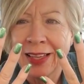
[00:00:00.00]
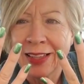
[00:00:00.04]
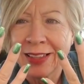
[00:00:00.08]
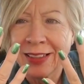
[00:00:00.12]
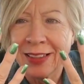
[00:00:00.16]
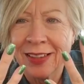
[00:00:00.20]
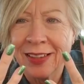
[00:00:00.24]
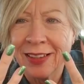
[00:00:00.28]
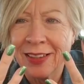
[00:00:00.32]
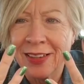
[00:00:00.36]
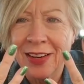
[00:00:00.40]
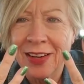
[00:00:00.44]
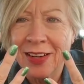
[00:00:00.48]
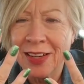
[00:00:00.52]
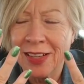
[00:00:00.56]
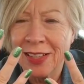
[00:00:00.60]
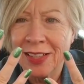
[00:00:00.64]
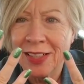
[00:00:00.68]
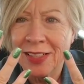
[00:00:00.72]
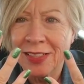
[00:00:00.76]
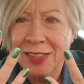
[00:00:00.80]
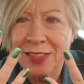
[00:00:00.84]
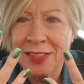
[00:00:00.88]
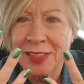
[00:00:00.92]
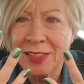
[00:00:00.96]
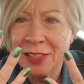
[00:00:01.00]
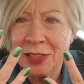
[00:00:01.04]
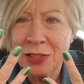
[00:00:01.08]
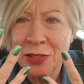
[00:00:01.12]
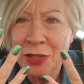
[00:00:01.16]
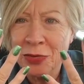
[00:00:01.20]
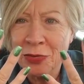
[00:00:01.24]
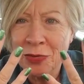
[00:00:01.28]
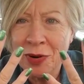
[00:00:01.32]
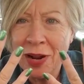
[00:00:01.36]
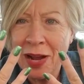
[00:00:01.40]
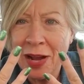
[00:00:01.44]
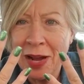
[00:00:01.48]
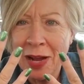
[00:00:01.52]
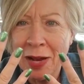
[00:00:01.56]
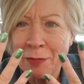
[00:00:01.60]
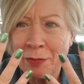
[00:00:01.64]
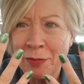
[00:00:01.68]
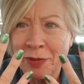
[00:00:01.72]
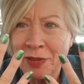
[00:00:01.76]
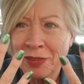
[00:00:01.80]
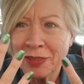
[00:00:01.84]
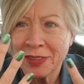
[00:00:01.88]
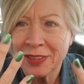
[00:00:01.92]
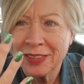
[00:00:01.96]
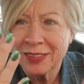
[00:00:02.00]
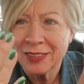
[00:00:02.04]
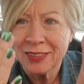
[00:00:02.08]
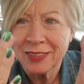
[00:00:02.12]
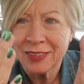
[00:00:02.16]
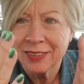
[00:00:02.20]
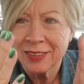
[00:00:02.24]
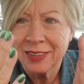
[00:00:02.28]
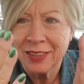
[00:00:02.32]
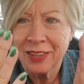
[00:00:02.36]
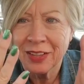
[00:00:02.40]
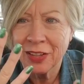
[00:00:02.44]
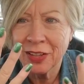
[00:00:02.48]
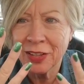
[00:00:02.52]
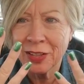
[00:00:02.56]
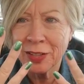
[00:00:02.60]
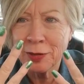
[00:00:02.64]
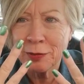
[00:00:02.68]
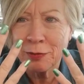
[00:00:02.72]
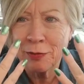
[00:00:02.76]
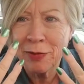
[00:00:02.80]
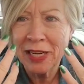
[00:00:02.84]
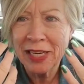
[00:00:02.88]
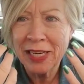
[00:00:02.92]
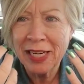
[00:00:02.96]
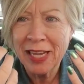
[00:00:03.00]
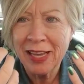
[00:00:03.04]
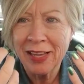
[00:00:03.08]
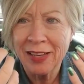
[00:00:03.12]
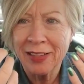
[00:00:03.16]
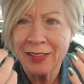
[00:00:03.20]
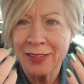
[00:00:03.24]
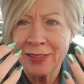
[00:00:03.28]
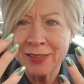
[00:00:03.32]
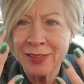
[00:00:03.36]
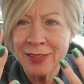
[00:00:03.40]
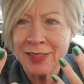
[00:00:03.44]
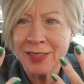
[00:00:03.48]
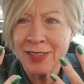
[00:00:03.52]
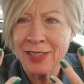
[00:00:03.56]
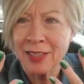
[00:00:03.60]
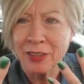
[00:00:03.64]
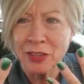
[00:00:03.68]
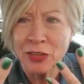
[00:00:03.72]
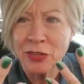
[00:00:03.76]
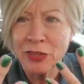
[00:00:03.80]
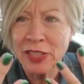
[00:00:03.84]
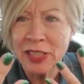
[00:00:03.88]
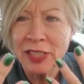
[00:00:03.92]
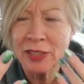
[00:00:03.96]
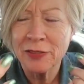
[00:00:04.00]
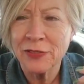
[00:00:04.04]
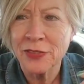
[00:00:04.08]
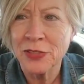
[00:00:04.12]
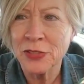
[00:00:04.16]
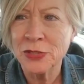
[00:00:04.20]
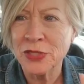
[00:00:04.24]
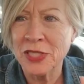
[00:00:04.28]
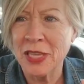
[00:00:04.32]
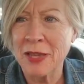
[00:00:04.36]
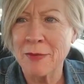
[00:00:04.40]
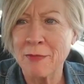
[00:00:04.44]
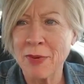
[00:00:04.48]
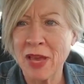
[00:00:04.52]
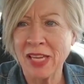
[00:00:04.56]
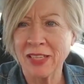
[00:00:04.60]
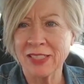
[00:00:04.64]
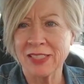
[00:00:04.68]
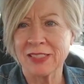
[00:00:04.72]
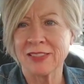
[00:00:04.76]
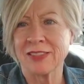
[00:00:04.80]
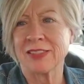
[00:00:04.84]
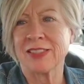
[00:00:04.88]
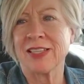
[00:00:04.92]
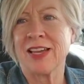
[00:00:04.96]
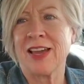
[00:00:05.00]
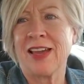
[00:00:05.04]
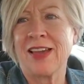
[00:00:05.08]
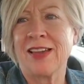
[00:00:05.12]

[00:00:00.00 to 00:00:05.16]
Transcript: got a silk wrap on my nails and green for St. Patty's Day.